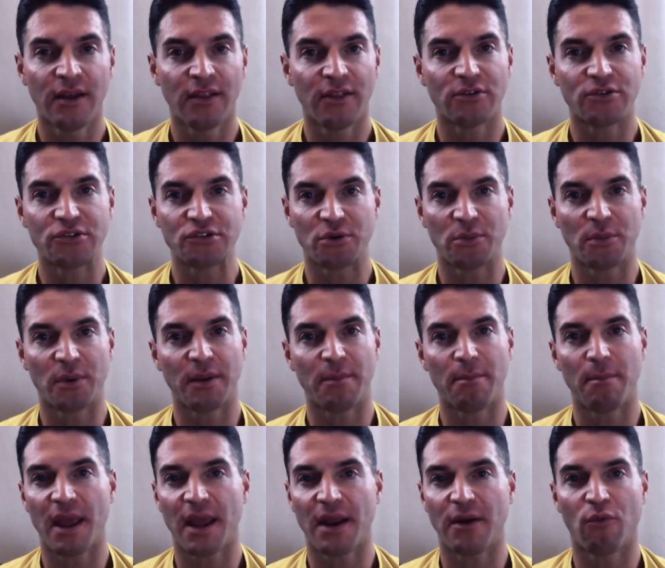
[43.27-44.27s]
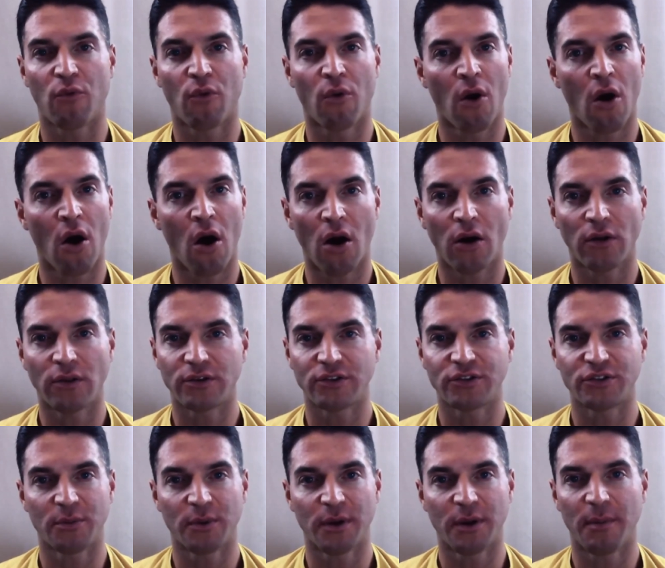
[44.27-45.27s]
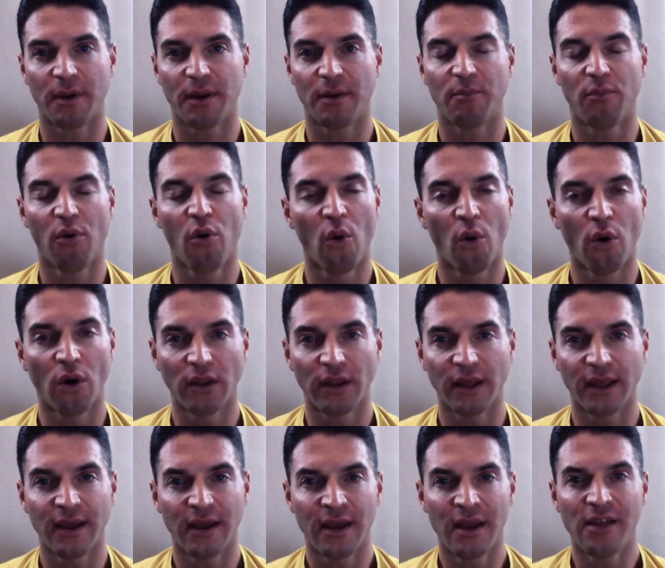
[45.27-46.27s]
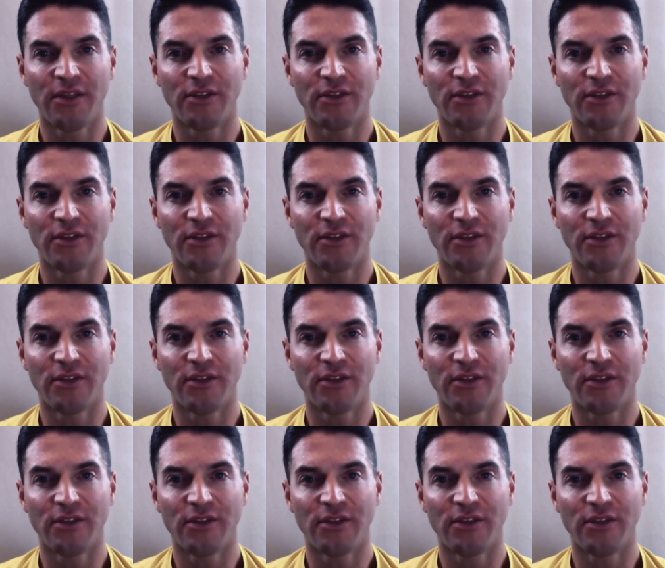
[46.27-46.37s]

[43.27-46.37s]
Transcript: There's so many made wrong, there's so many made poorly,